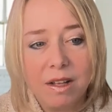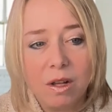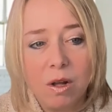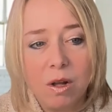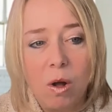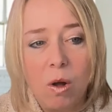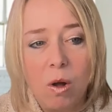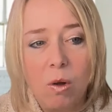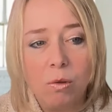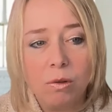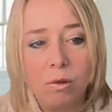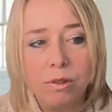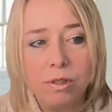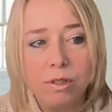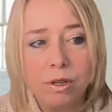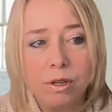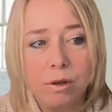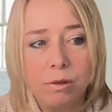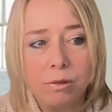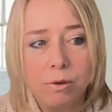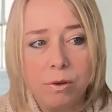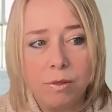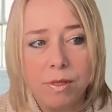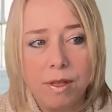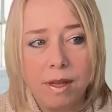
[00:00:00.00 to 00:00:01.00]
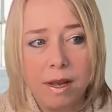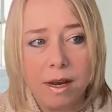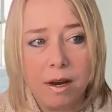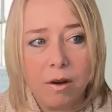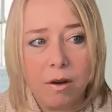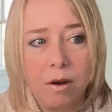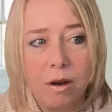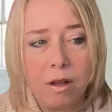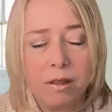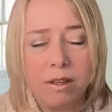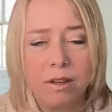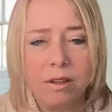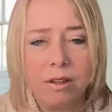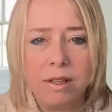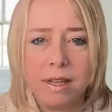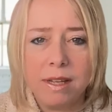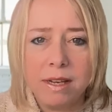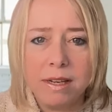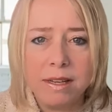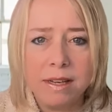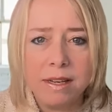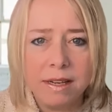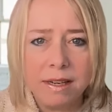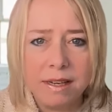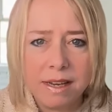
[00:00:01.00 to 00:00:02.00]
cold shoulder there, a little
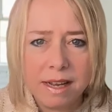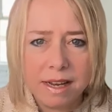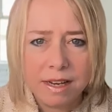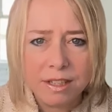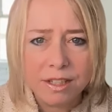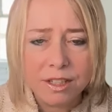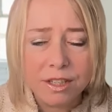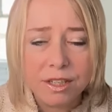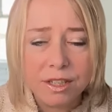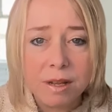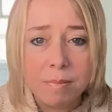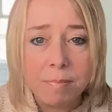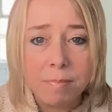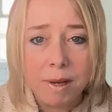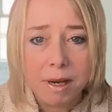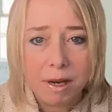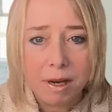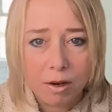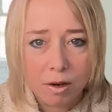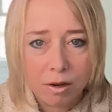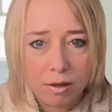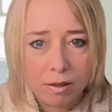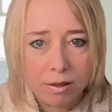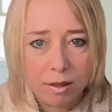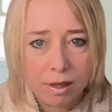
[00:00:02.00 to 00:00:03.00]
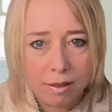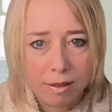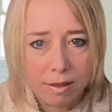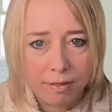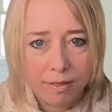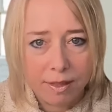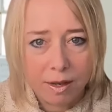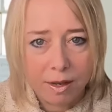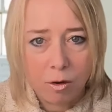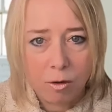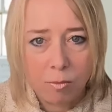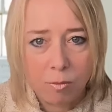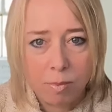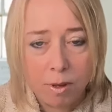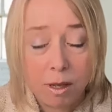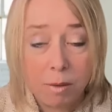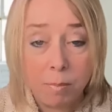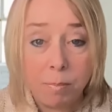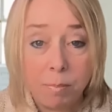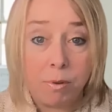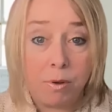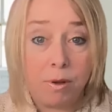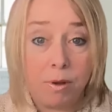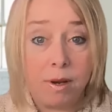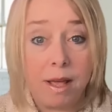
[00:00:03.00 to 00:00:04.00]
indignation apparently that they were
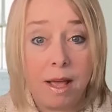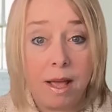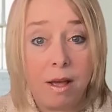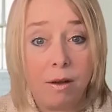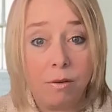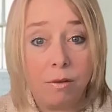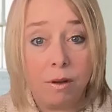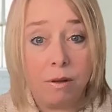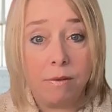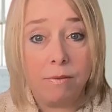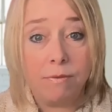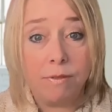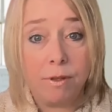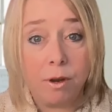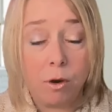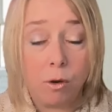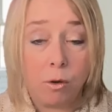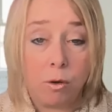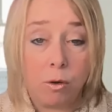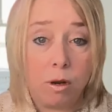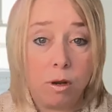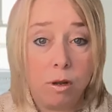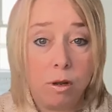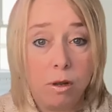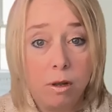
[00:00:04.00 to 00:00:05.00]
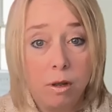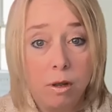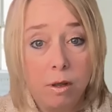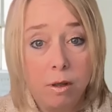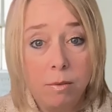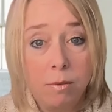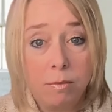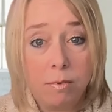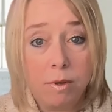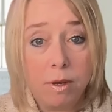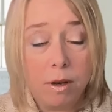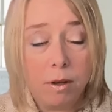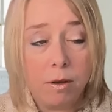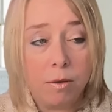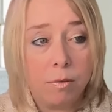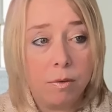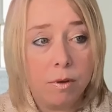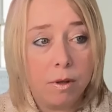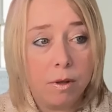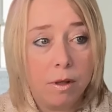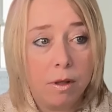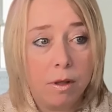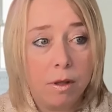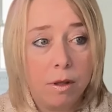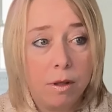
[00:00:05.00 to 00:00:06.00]
being put out of their, you
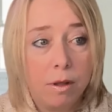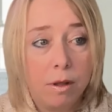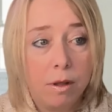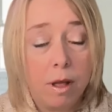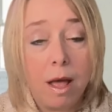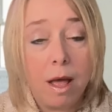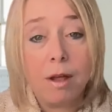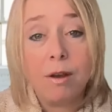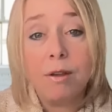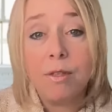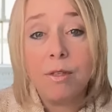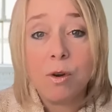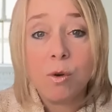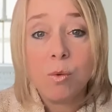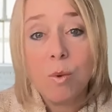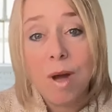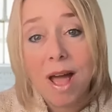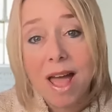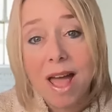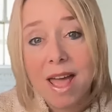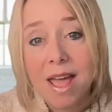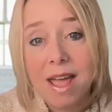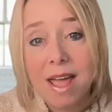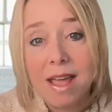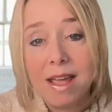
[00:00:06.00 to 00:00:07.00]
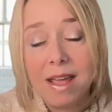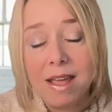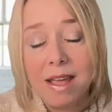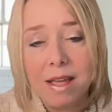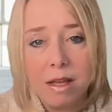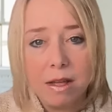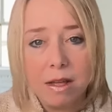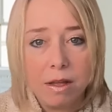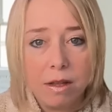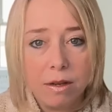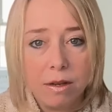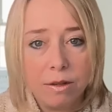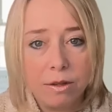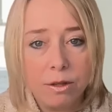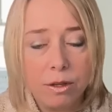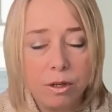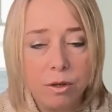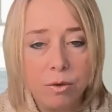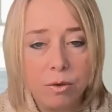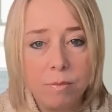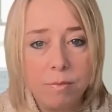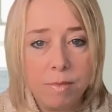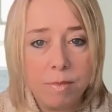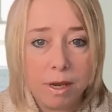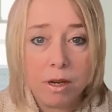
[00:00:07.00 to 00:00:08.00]
know, out of their way due
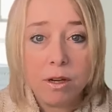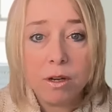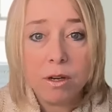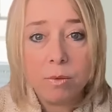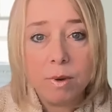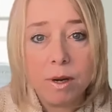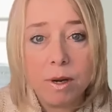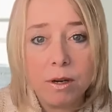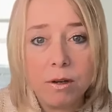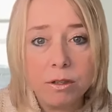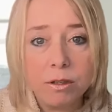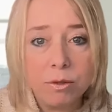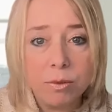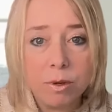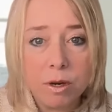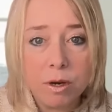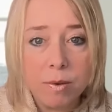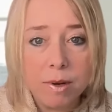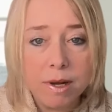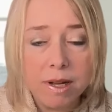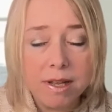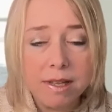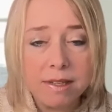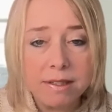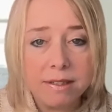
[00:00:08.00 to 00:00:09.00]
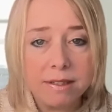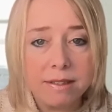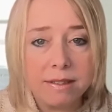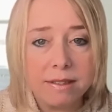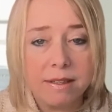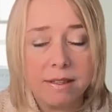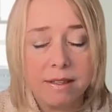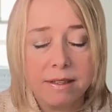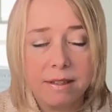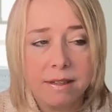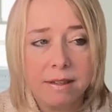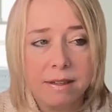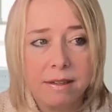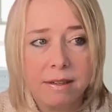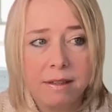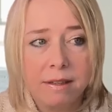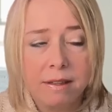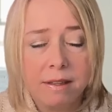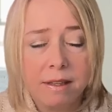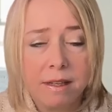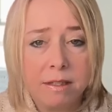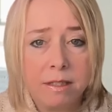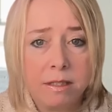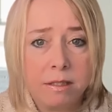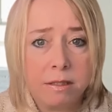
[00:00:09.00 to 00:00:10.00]
to a medical records request.
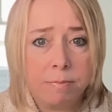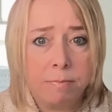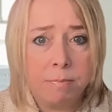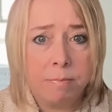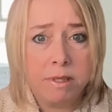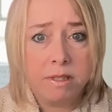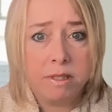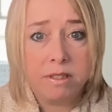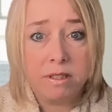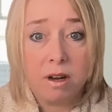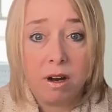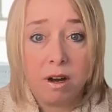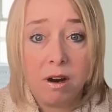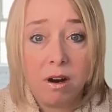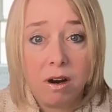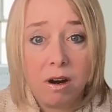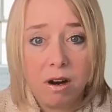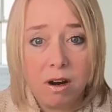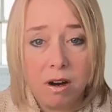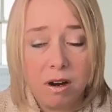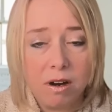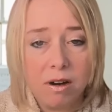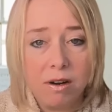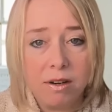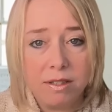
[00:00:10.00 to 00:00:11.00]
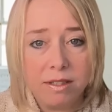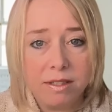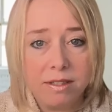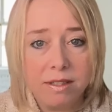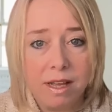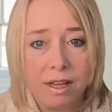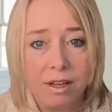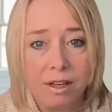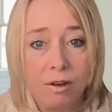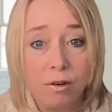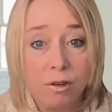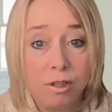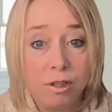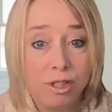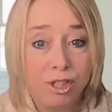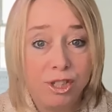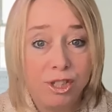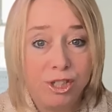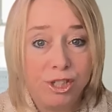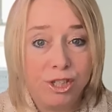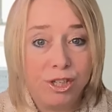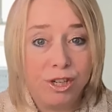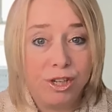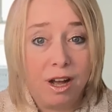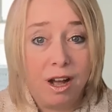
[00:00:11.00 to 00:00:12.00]
That's bizarre. Isn't that your
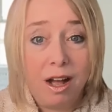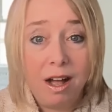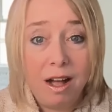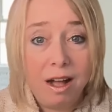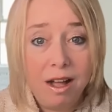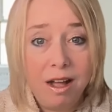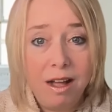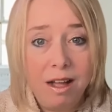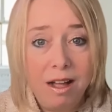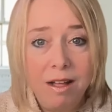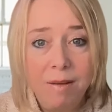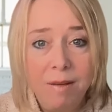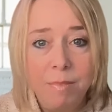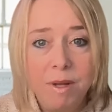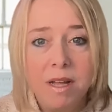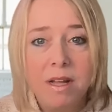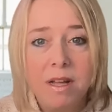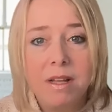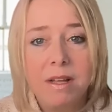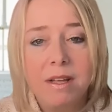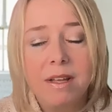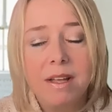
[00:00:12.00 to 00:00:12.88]
job?